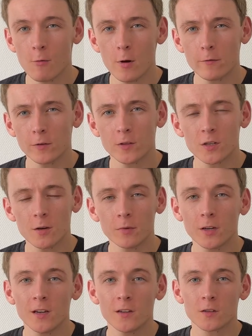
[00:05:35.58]
However, in some
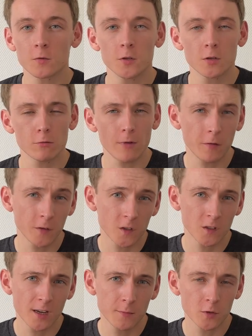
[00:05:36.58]
cases we saw around the
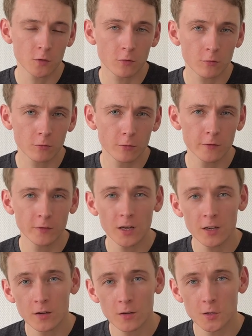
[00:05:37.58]
same score or even
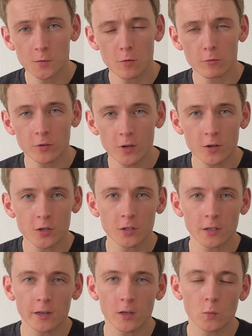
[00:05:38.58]
a small reduction
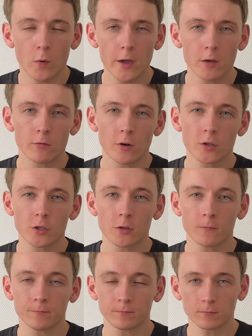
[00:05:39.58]
like in y-cruncher.
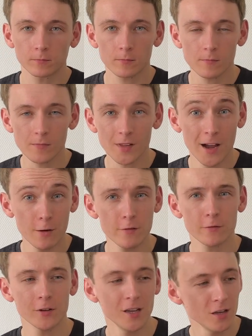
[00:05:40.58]

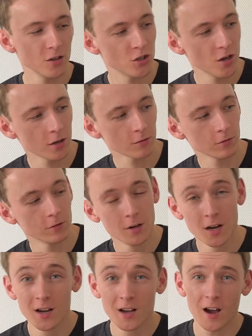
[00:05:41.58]
However, in general,
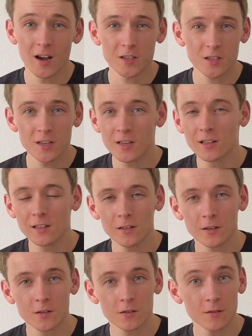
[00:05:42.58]
I'd say that
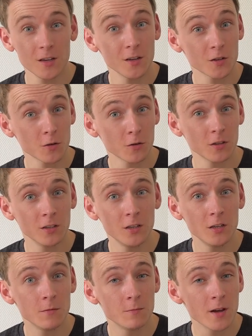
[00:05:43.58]
Linux is certainly
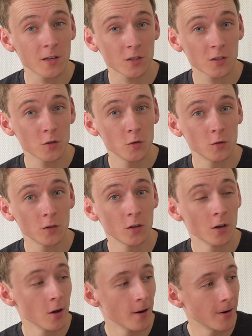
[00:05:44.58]
the best suited
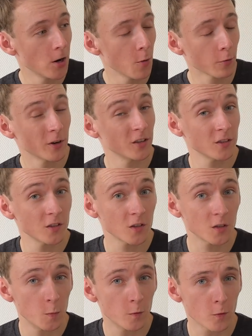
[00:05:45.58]
operating
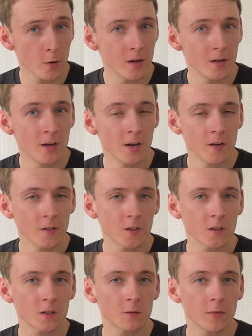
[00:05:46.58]
system for a
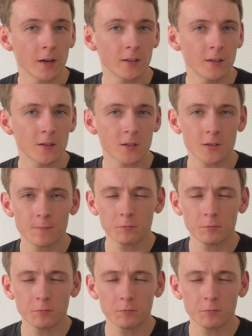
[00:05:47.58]
system like this,